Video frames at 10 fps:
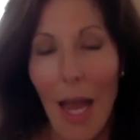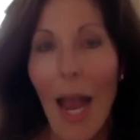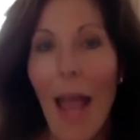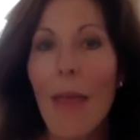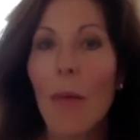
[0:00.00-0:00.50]

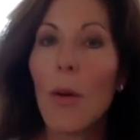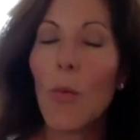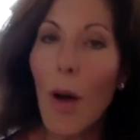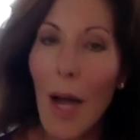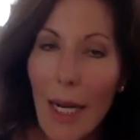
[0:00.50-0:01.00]
And then we
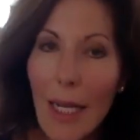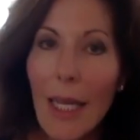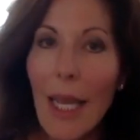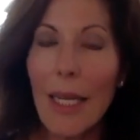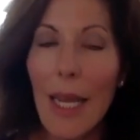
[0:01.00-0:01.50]
want
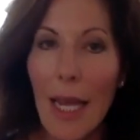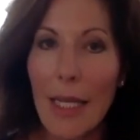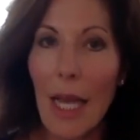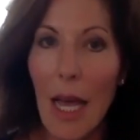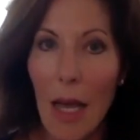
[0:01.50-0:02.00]
to
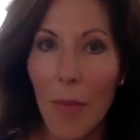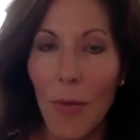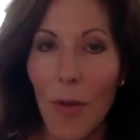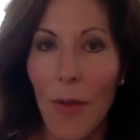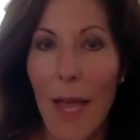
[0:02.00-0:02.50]
connect up
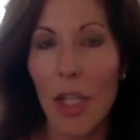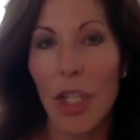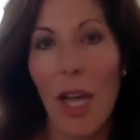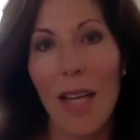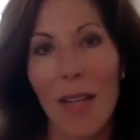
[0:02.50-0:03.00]
with that
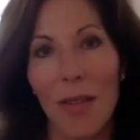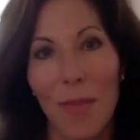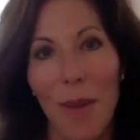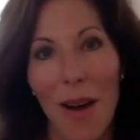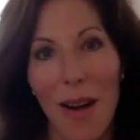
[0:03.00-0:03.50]
child
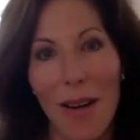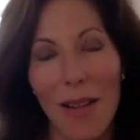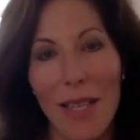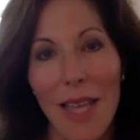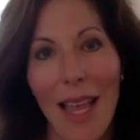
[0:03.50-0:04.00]
part.
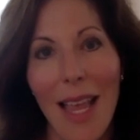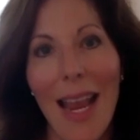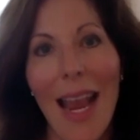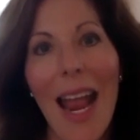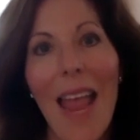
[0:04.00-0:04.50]

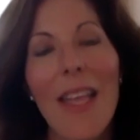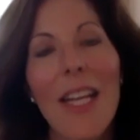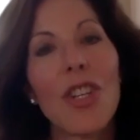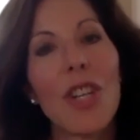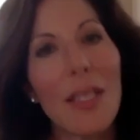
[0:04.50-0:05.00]
And
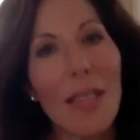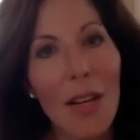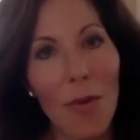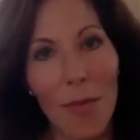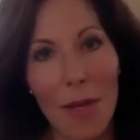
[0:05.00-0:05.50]
then just
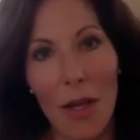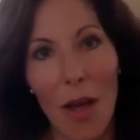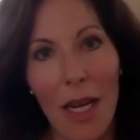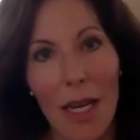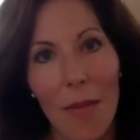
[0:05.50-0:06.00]
like we've been
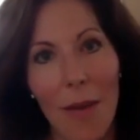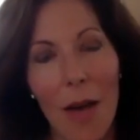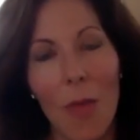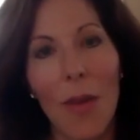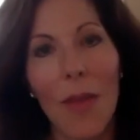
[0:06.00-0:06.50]
talking
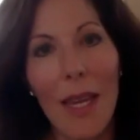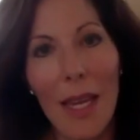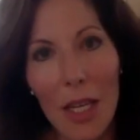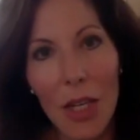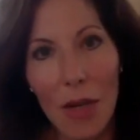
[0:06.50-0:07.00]
about
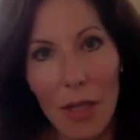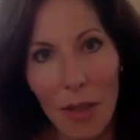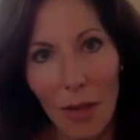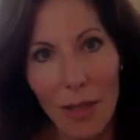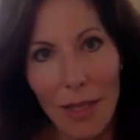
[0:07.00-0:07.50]
within your
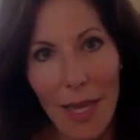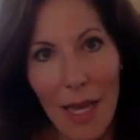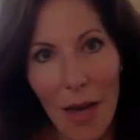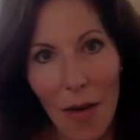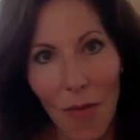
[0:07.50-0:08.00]
adult
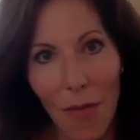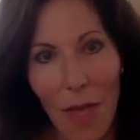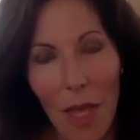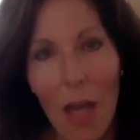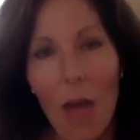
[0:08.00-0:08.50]
self,
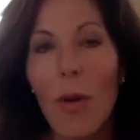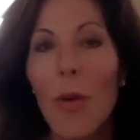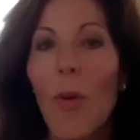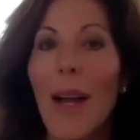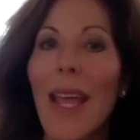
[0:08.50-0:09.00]
we
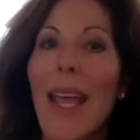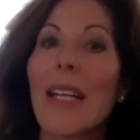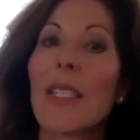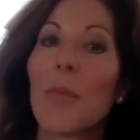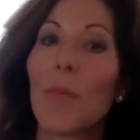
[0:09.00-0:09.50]
want to
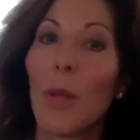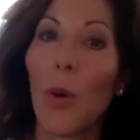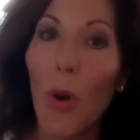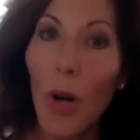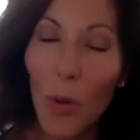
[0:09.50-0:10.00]

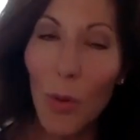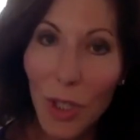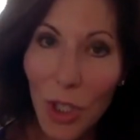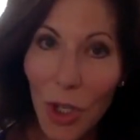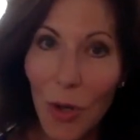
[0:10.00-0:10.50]
explore
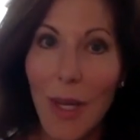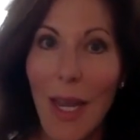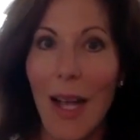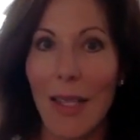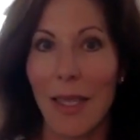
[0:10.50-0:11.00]
with
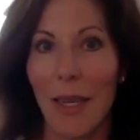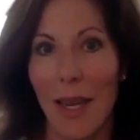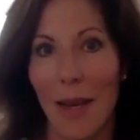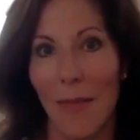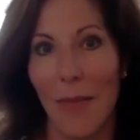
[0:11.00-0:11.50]
curiosity